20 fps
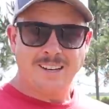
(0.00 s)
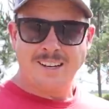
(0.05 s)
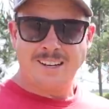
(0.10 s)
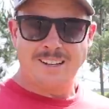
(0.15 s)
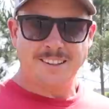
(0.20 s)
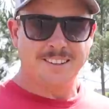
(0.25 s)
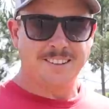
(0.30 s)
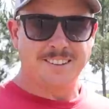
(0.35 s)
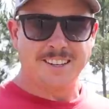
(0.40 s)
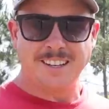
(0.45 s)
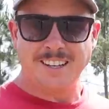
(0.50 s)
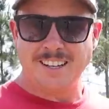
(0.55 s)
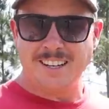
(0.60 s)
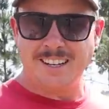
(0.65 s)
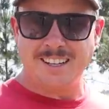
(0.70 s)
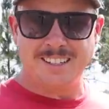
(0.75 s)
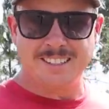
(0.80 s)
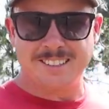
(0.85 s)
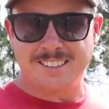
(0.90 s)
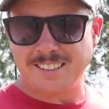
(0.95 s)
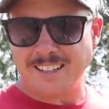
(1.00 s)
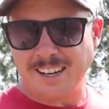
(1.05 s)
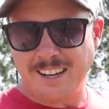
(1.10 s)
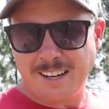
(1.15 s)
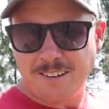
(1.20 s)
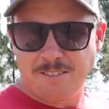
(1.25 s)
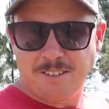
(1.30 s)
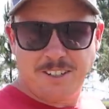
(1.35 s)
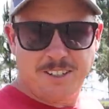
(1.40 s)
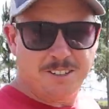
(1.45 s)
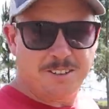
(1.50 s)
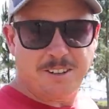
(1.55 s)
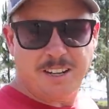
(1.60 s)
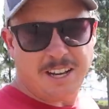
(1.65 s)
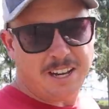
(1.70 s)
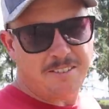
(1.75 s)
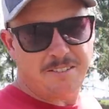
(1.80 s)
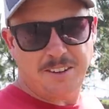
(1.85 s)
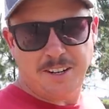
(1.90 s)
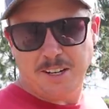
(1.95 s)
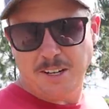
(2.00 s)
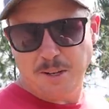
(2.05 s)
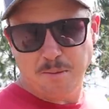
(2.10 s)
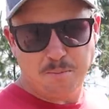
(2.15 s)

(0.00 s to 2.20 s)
And the thing is, I really don't have any